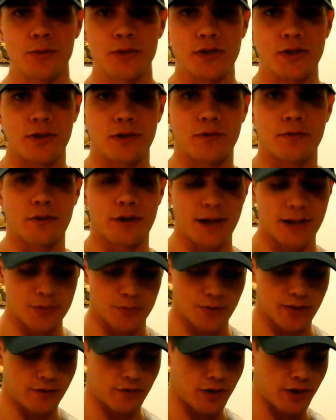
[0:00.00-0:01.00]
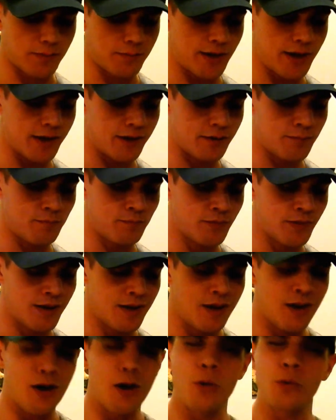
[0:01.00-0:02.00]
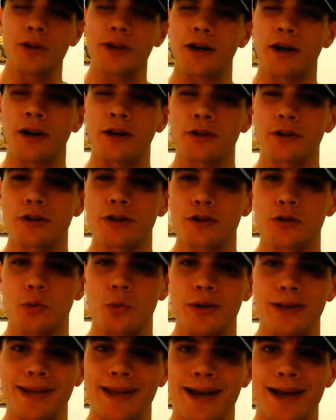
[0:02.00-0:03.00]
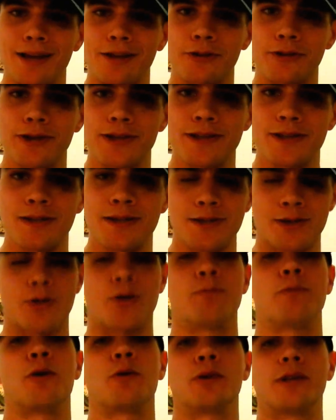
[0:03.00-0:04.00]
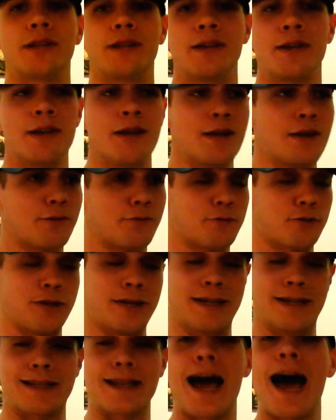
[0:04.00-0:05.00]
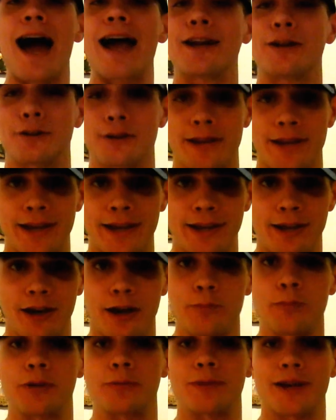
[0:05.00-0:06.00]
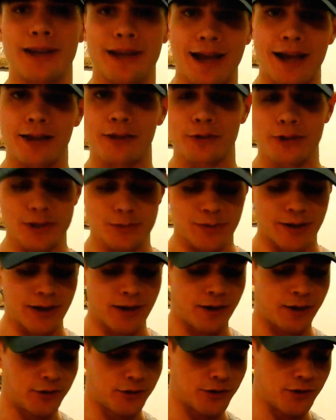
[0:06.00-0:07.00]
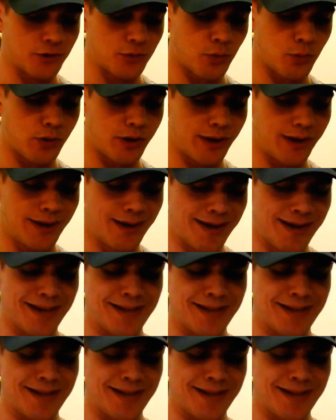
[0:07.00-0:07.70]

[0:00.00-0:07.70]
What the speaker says: with stir fries whenever I make them. Only 120 calories, so I'm only, for the entire day, upping my calories by 120.